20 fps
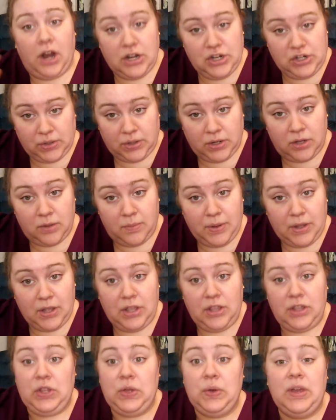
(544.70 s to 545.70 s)
large group,
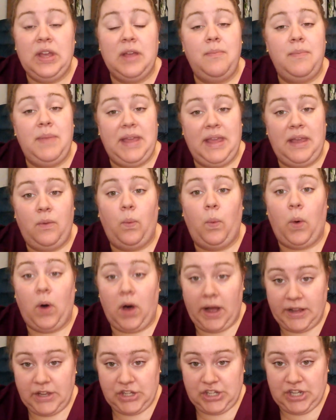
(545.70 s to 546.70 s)
you can be
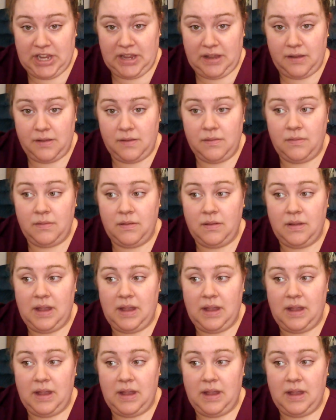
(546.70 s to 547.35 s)
watching